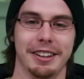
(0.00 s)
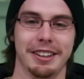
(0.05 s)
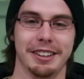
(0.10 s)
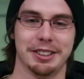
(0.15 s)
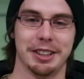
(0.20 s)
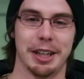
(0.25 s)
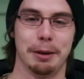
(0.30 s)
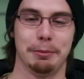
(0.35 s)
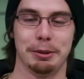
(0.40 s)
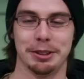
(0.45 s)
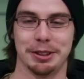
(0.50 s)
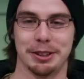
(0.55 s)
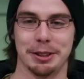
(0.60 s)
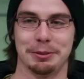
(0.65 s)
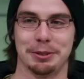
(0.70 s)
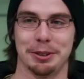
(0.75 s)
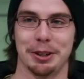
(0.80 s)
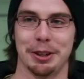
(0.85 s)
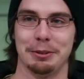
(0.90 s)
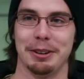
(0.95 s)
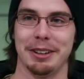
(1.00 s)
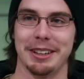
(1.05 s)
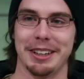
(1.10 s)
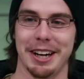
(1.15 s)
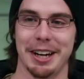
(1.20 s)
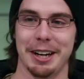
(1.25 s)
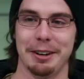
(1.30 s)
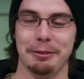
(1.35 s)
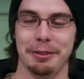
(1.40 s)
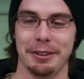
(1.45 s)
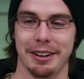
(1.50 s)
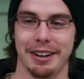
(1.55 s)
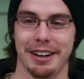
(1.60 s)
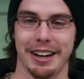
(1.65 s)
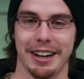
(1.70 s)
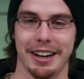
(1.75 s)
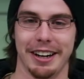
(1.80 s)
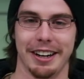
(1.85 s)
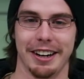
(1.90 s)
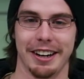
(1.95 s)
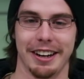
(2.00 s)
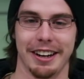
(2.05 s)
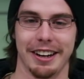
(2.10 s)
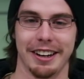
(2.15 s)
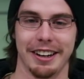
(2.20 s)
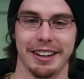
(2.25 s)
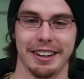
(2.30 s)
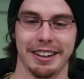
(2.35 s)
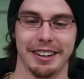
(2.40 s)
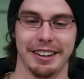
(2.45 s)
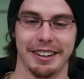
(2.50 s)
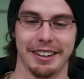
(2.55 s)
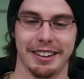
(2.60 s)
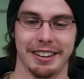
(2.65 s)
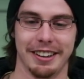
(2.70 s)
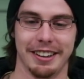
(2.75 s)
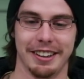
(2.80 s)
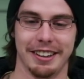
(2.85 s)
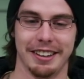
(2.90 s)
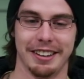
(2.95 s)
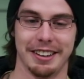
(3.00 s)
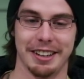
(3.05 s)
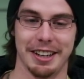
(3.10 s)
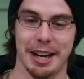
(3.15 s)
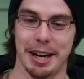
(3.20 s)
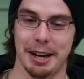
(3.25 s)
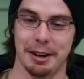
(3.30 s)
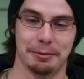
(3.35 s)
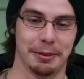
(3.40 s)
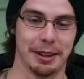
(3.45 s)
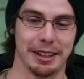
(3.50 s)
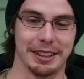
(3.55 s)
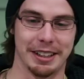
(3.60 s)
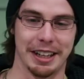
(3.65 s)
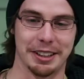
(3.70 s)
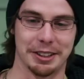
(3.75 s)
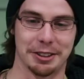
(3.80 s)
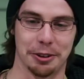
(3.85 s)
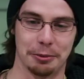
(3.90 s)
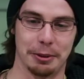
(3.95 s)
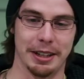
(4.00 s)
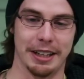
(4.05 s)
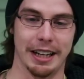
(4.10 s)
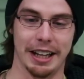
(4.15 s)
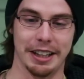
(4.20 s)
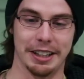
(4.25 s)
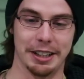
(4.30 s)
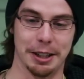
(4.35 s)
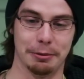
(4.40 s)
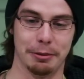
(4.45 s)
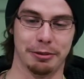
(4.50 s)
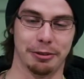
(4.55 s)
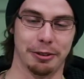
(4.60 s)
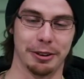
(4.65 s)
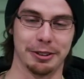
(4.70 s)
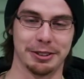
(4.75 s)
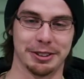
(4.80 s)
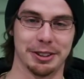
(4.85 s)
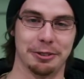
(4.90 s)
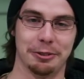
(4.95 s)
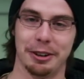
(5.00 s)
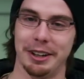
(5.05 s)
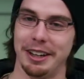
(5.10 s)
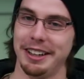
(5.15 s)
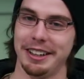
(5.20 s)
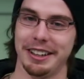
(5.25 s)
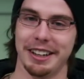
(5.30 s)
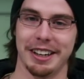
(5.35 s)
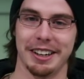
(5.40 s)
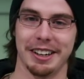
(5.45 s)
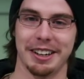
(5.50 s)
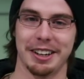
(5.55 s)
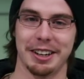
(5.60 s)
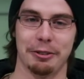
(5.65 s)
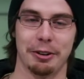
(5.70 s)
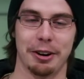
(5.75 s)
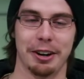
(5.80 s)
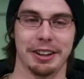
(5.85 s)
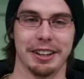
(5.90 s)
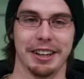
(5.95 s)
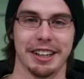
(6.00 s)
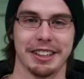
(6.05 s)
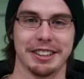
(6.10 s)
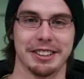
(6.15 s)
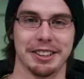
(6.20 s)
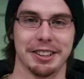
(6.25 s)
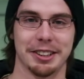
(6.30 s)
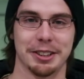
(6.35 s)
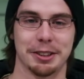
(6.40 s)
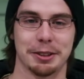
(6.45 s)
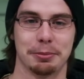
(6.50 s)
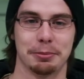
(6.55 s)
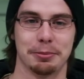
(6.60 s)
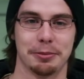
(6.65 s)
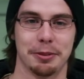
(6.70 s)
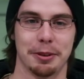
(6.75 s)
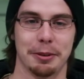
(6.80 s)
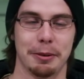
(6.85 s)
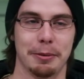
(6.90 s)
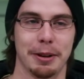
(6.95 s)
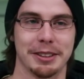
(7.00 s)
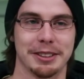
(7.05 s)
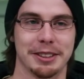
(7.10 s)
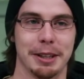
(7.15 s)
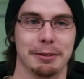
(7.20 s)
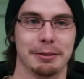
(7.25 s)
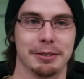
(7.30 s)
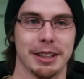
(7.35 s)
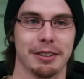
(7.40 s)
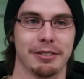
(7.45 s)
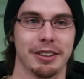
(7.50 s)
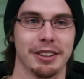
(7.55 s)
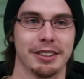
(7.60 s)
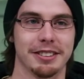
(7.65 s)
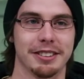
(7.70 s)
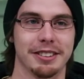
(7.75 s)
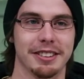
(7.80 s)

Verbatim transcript: championship tournament game, and uh, yeah, my, I told my dad the year before I was going to win it, and I, I, won it the next year. It's one of my best games ever.